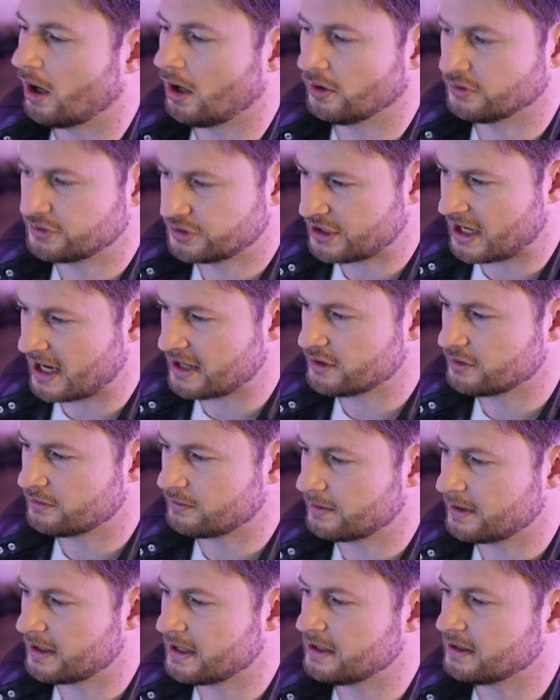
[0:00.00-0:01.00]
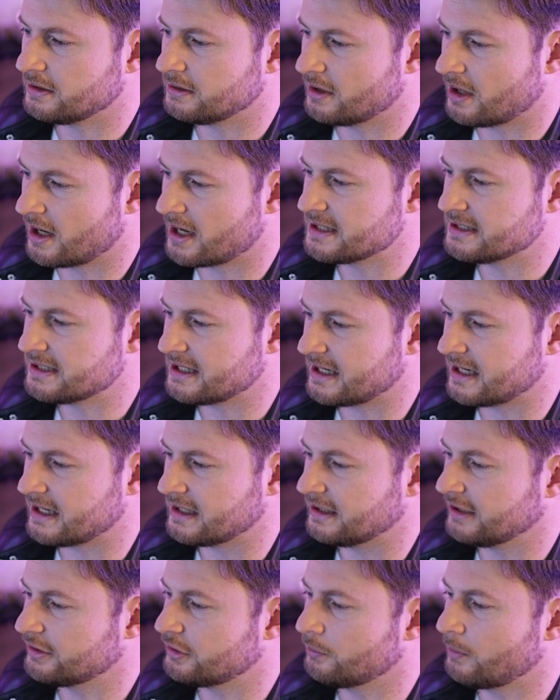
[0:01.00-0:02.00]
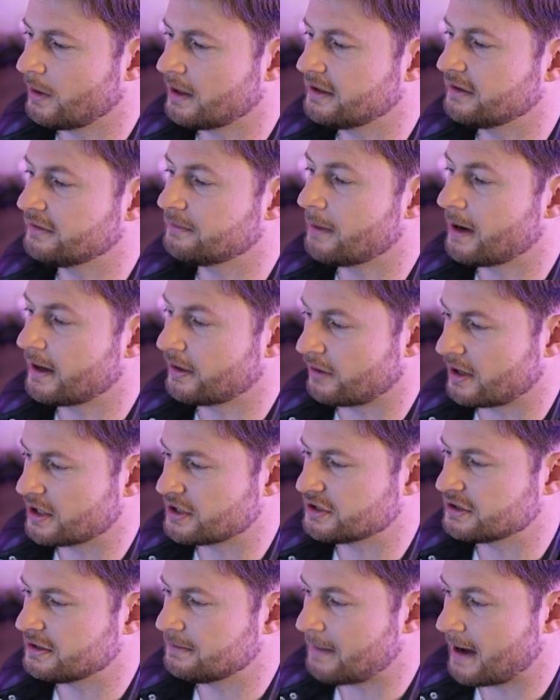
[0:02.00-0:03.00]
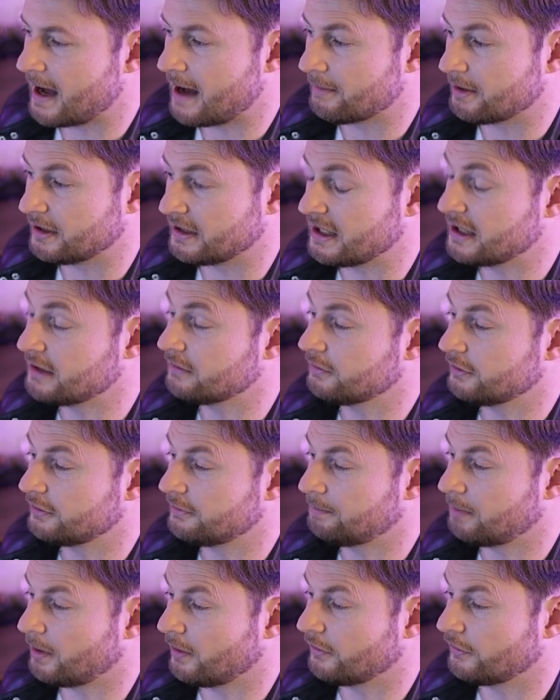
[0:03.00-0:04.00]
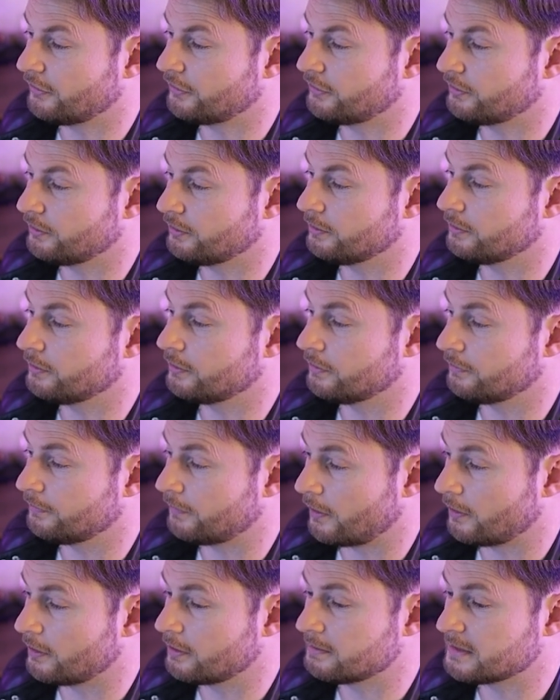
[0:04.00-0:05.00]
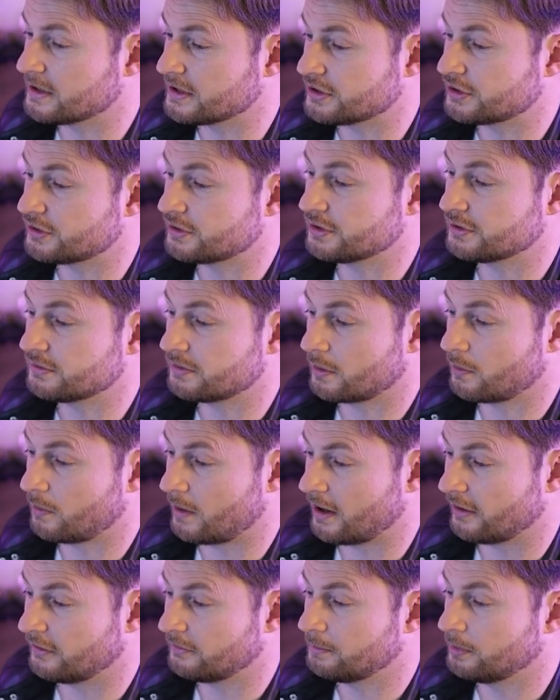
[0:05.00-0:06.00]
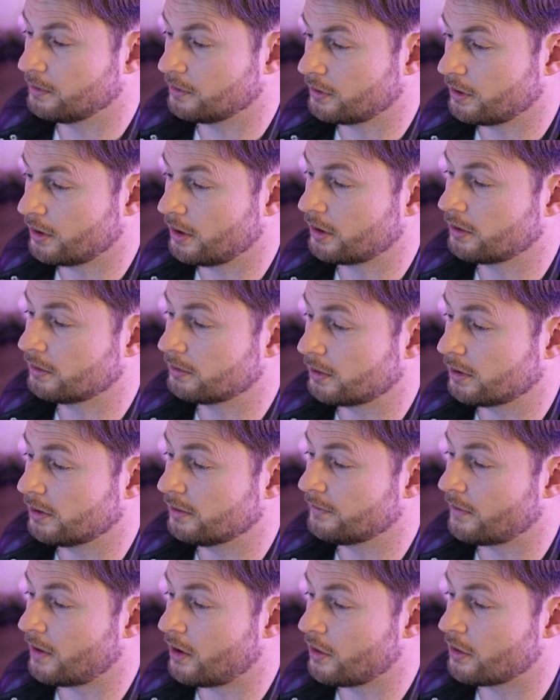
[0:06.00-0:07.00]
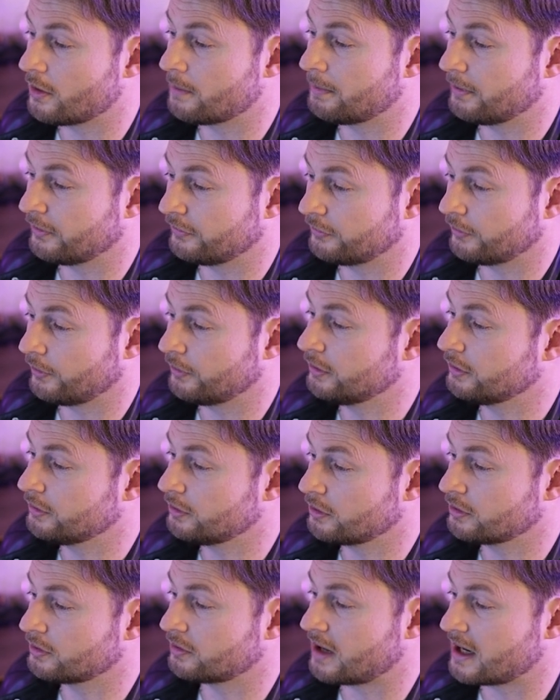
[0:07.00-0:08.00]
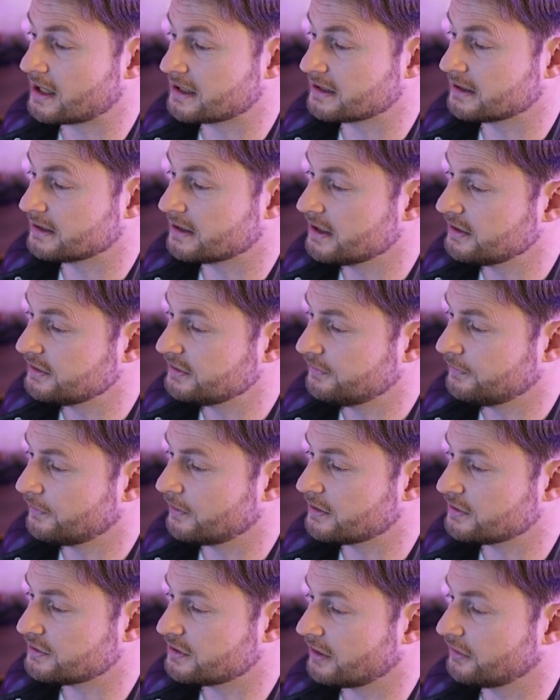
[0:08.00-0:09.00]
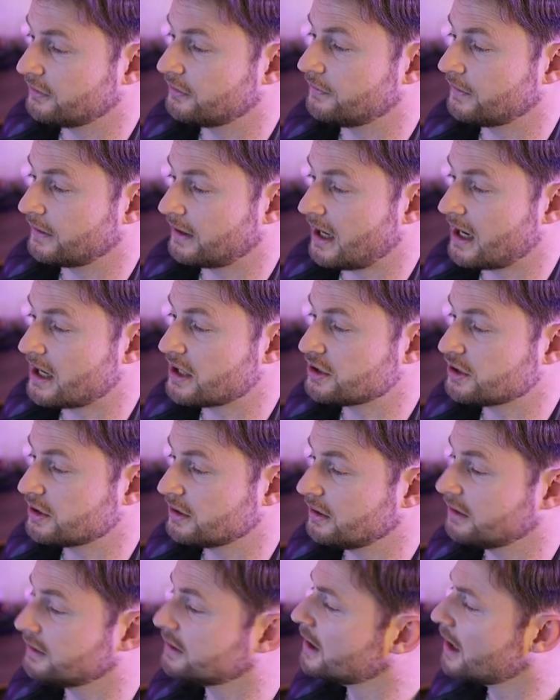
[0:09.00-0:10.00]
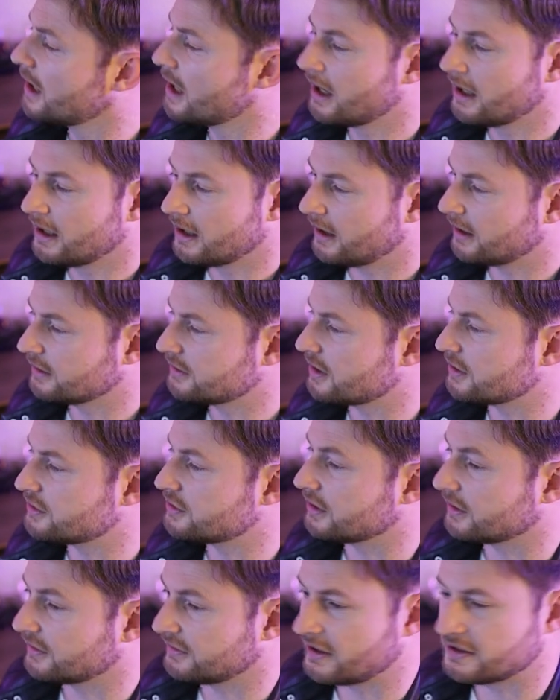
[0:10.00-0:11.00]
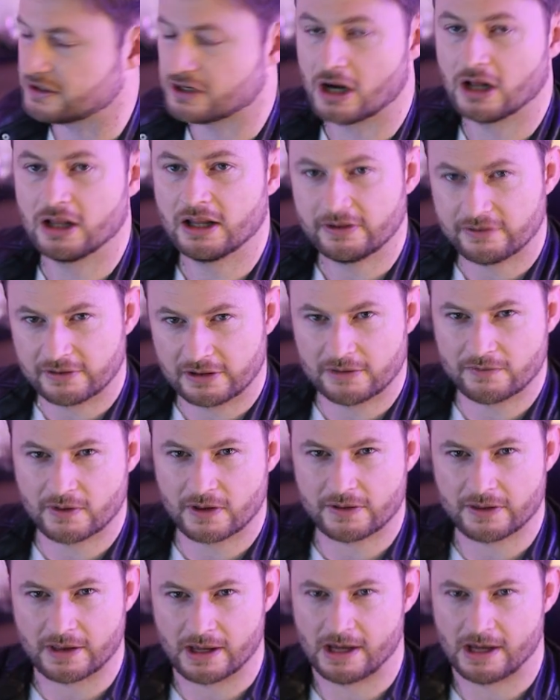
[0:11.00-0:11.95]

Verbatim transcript: On January nineteenth, Lithuania's Migration Department, in response to the Foreign Ministry's request, put Kirkorov on the persona non grata list for his justification and et cetera, et cetera. Let's leave it